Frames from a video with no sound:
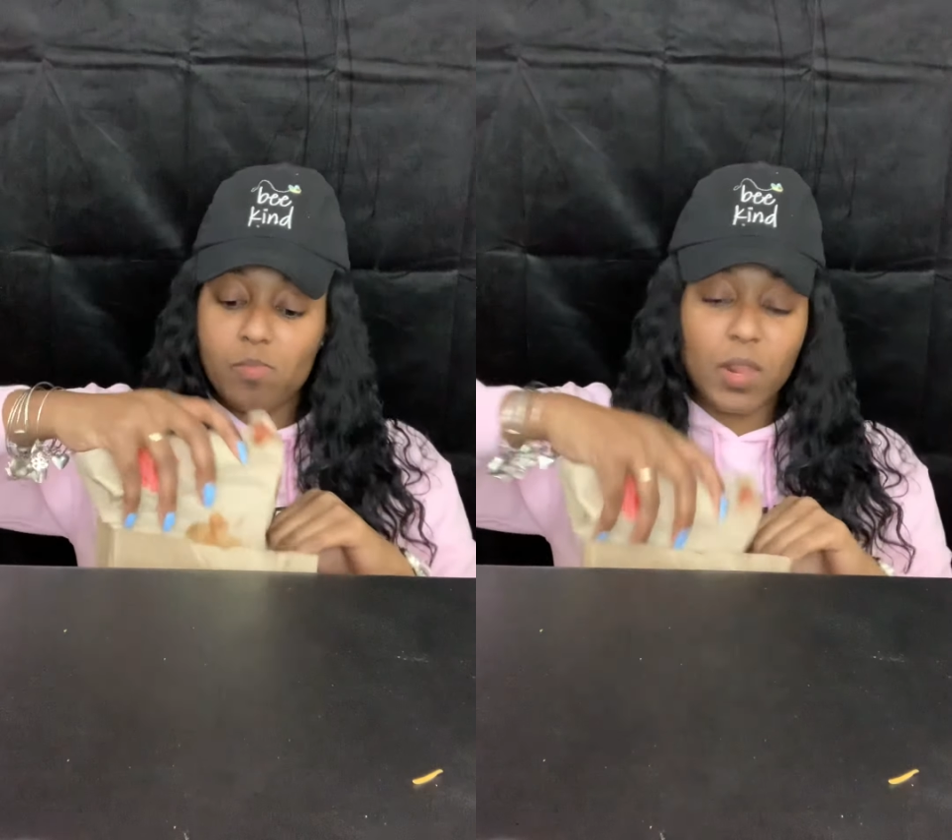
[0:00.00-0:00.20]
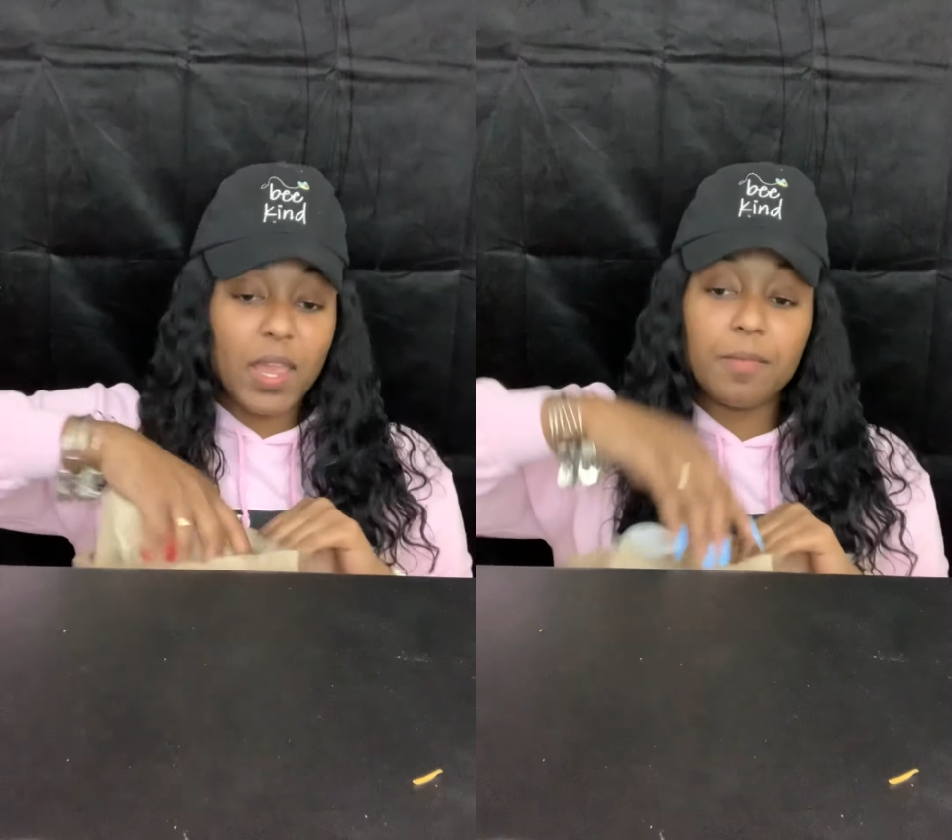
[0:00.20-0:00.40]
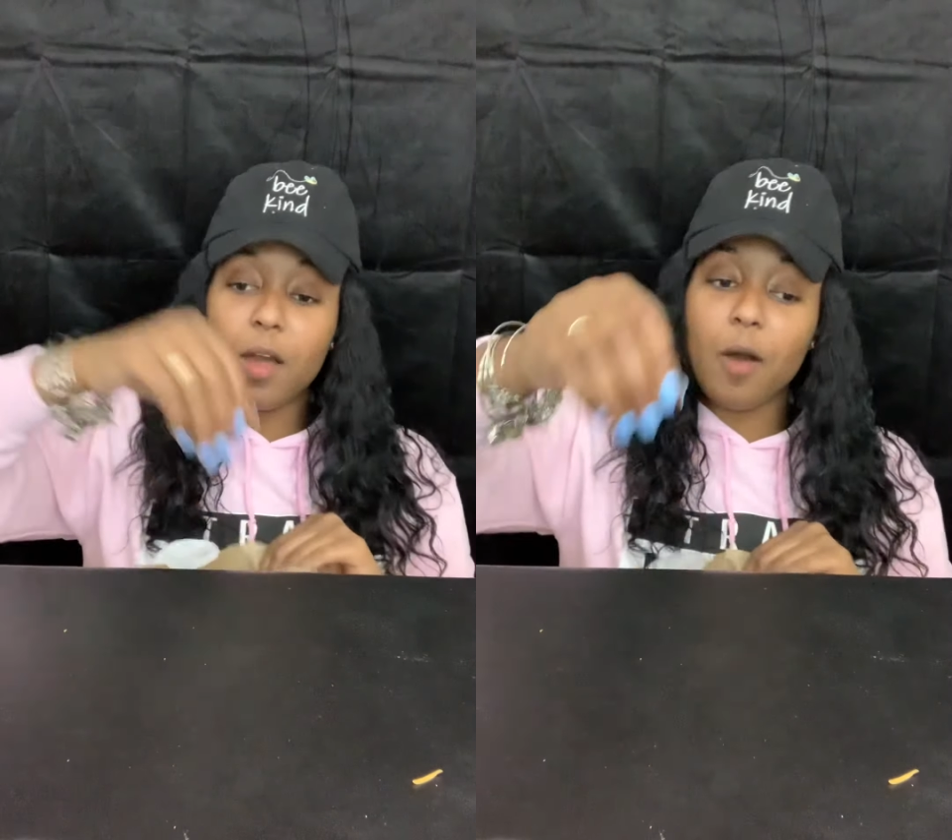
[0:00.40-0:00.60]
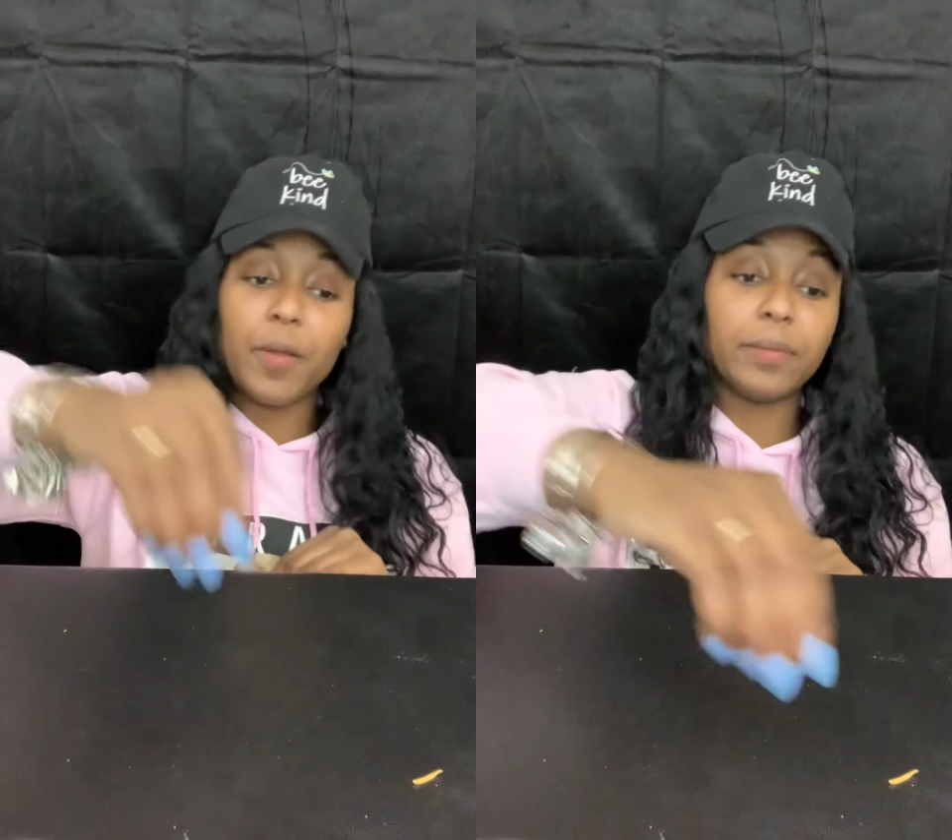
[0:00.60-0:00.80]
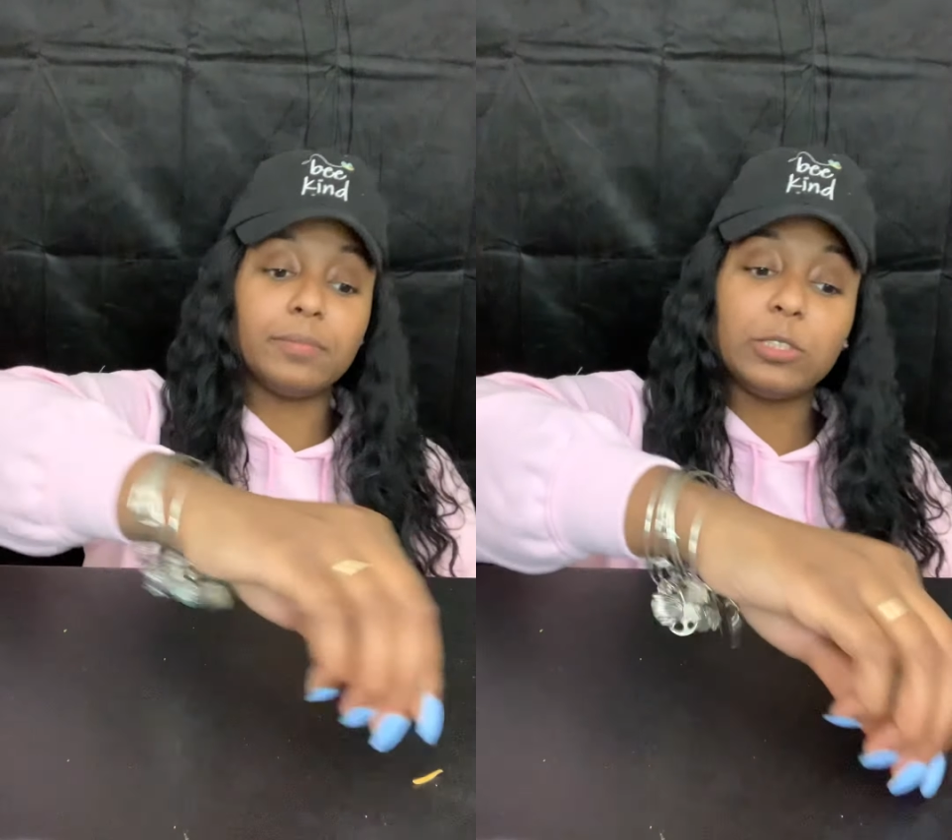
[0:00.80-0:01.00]
Keep
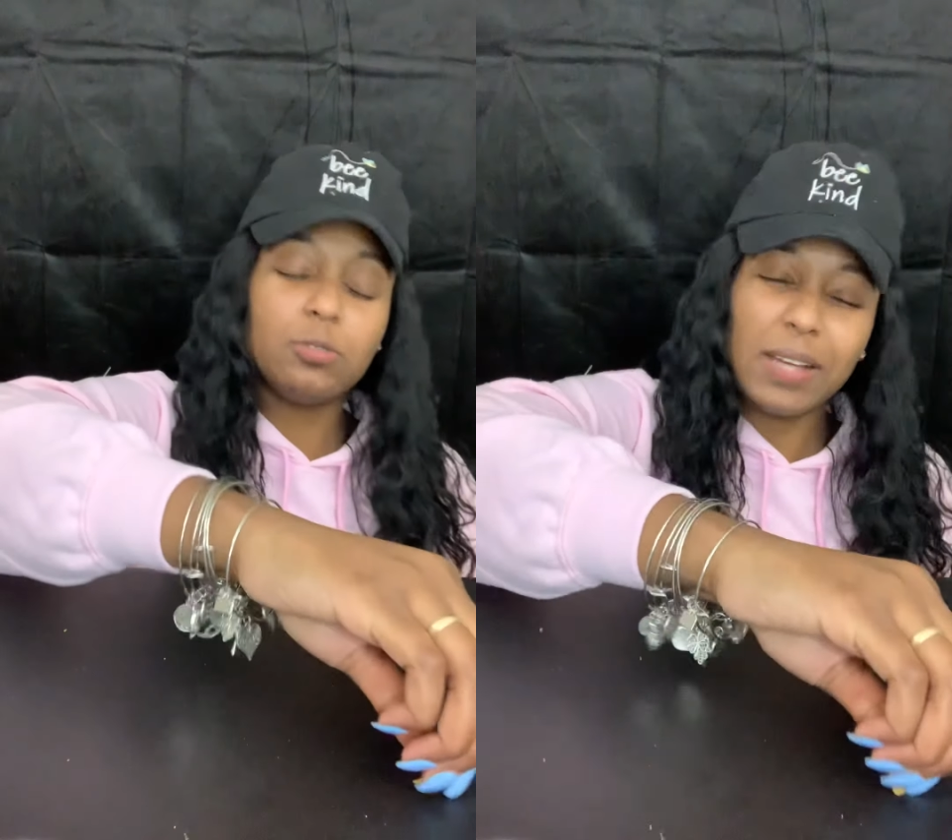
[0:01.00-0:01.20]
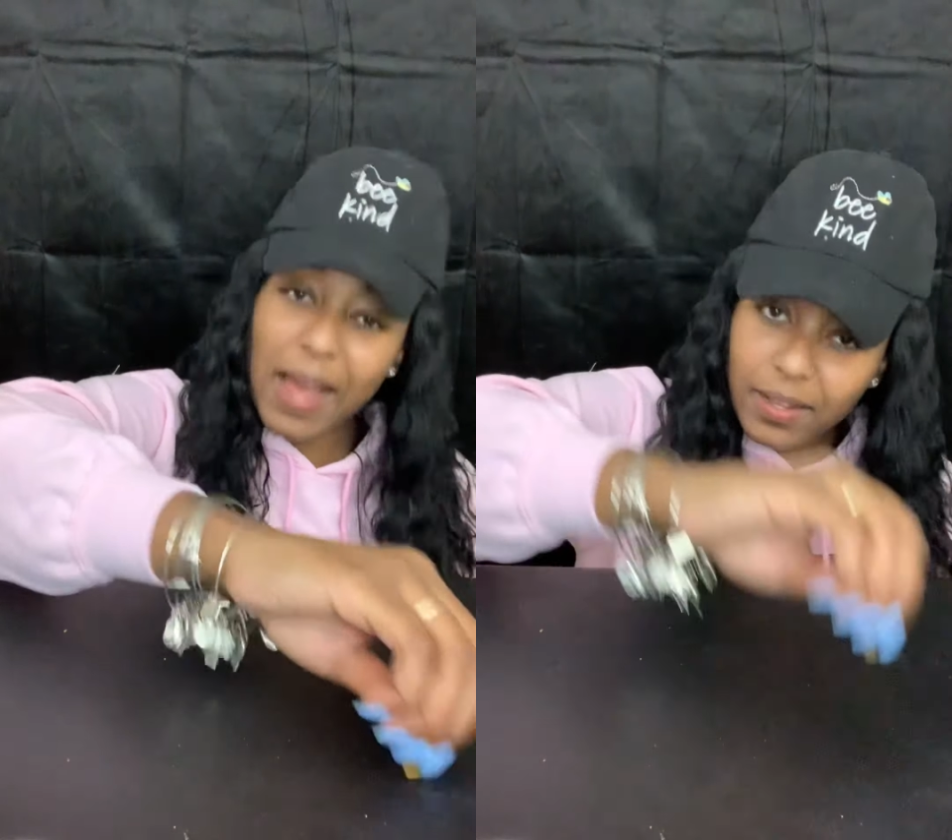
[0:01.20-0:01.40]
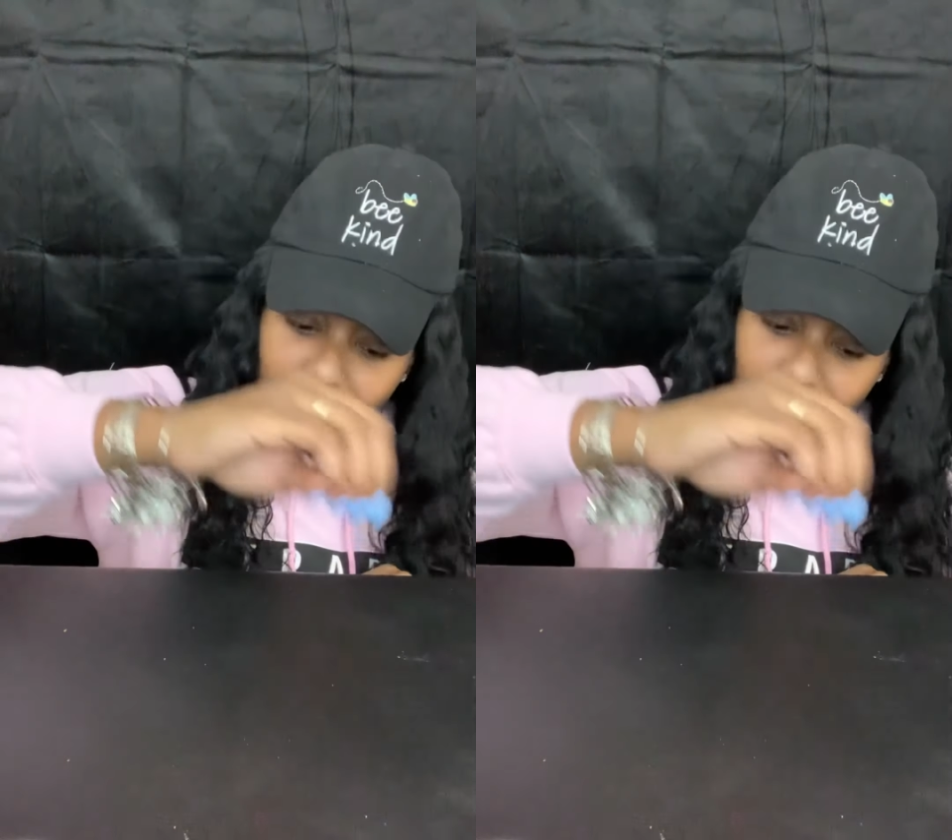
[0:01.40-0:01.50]
going. You got